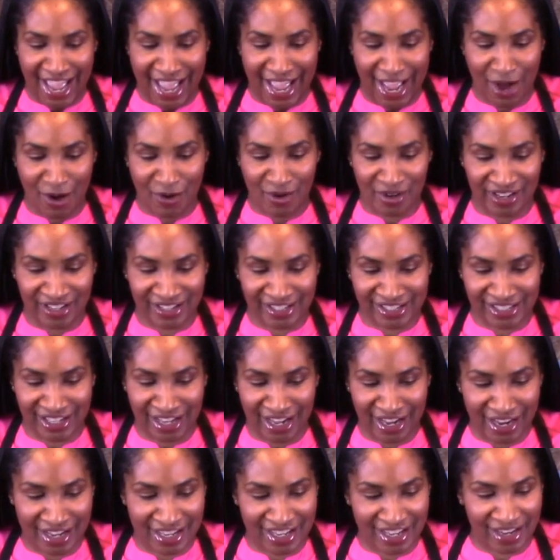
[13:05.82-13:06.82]
our
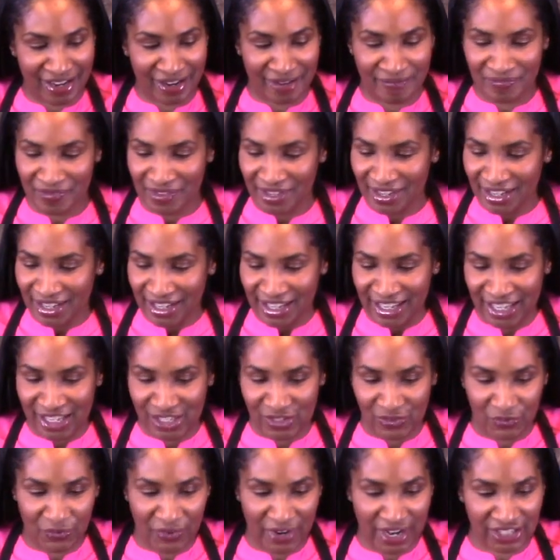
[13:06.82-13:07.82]
lasagna
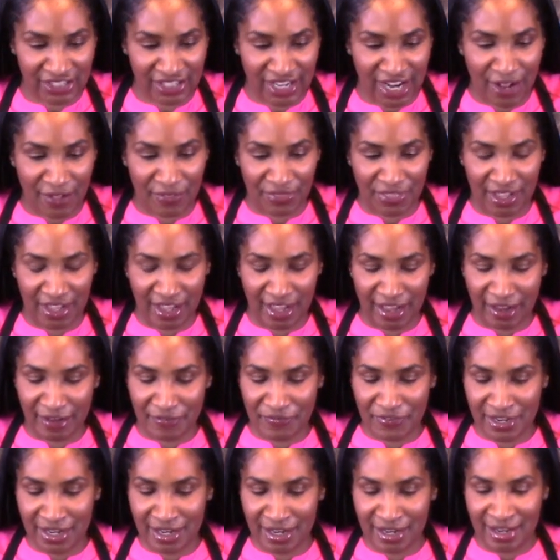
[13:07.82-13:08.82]
is fresh out the
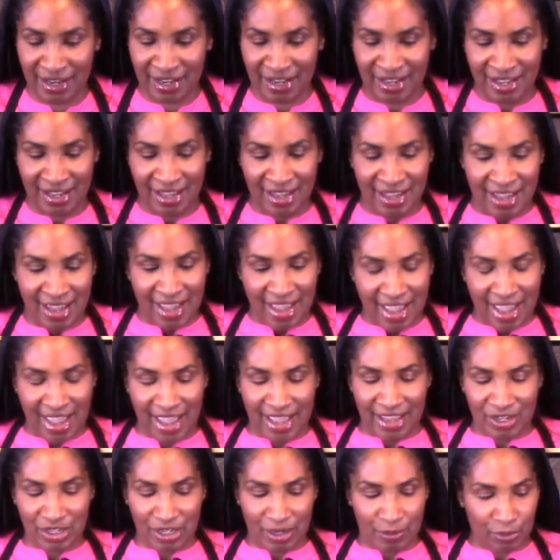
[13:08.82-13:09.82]
oven.
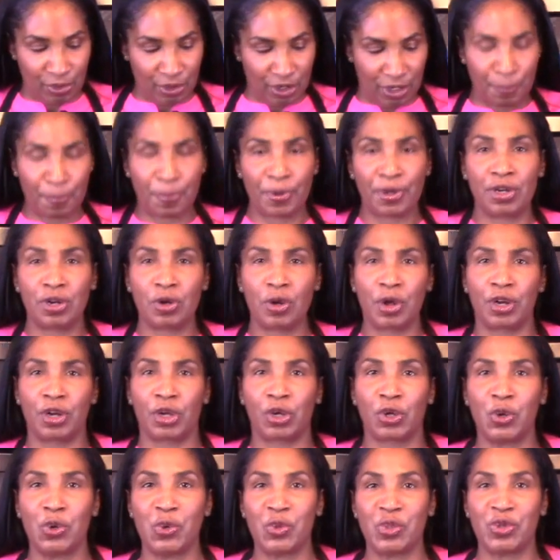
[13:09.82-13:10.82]
And I'm going to put it on
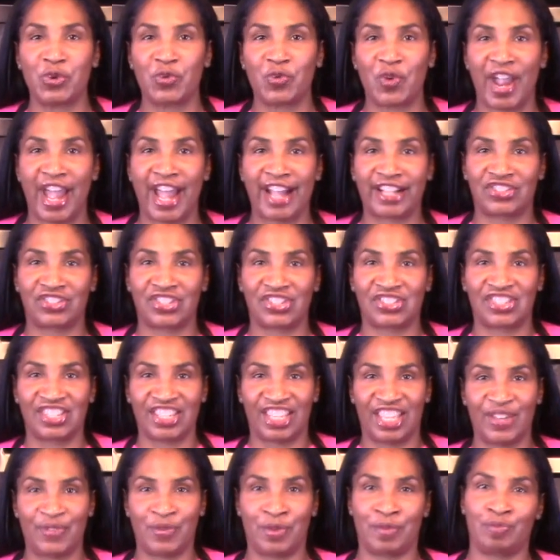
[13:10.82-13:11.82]
a cooling rack just
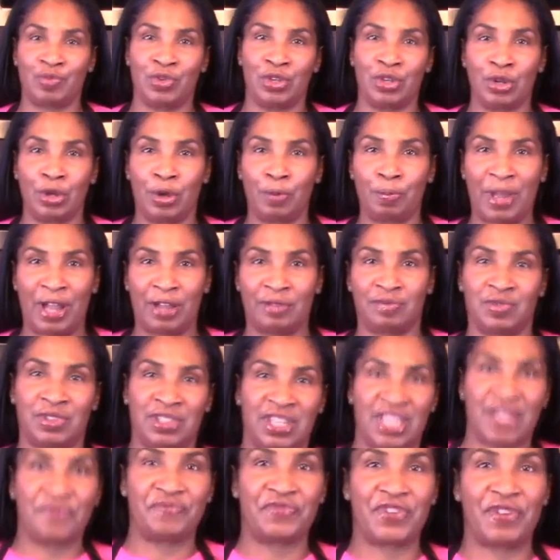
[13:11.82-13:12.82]
to give it, you know,
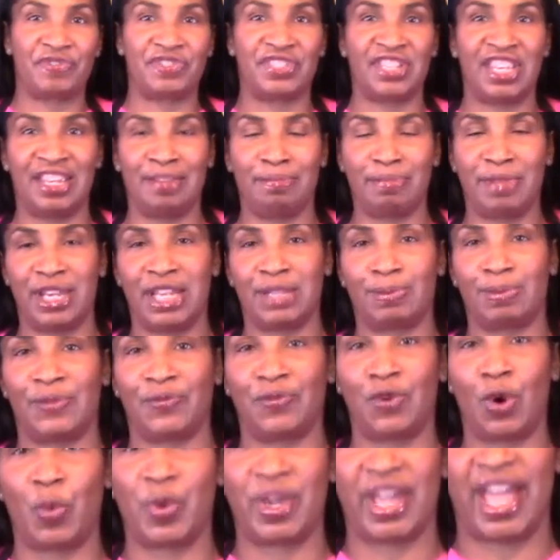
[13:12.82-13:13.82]
about 10-15 minutes before